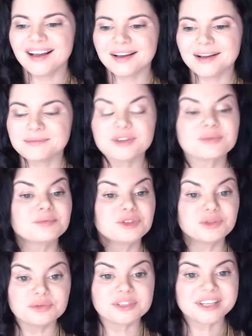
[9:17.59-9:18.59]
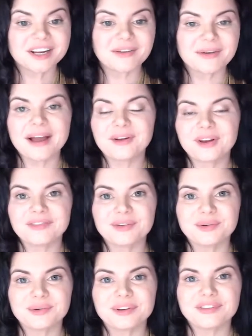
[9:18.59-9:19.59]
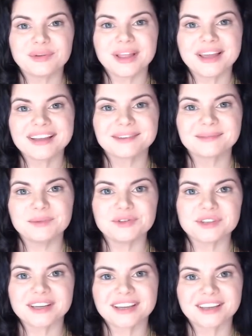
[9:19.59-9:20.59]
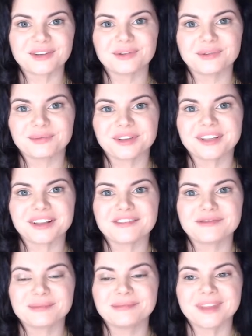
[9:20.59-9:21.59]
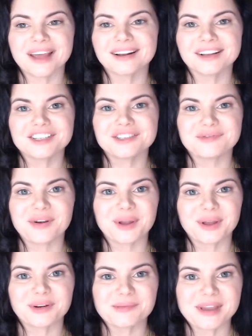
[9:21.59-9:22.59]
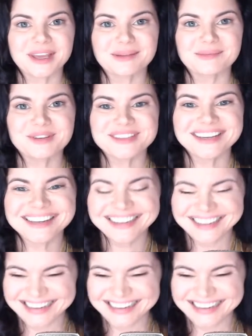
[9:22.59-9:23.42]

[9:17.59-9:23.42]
So do stick around. If you like music, you'll really love Natalie. She's very good at making music.